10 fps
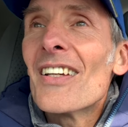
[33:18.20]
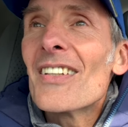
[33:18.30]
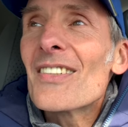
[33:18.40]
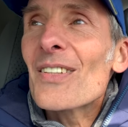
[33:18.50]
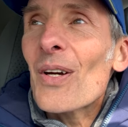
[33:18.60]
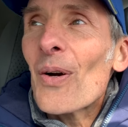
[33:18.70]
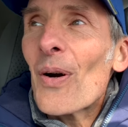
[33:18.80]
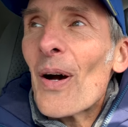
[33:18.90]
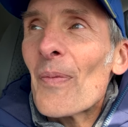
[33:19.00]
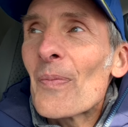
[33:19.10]
So
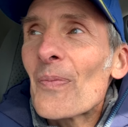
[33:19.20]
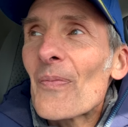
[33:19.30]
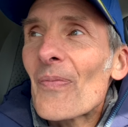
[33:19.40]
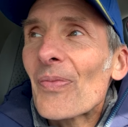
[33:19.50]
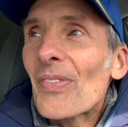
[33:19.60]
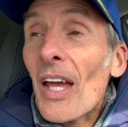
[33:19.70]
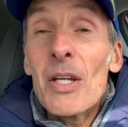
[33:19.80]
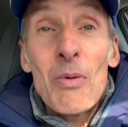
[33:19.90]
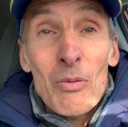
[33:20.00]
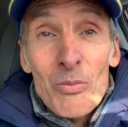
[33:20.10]
um,
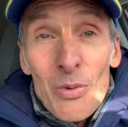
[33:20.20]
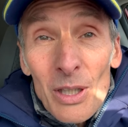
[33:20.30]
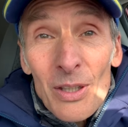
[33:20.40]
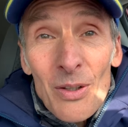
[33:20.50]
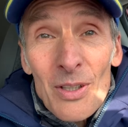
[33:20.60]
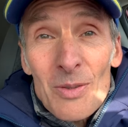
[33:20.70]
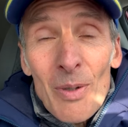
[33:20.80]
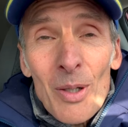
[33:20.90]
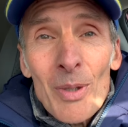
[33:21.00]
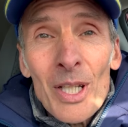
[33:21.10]
anyway, really good
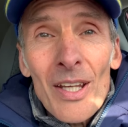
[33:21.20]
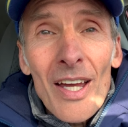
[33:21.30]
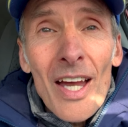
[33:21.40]
experiment.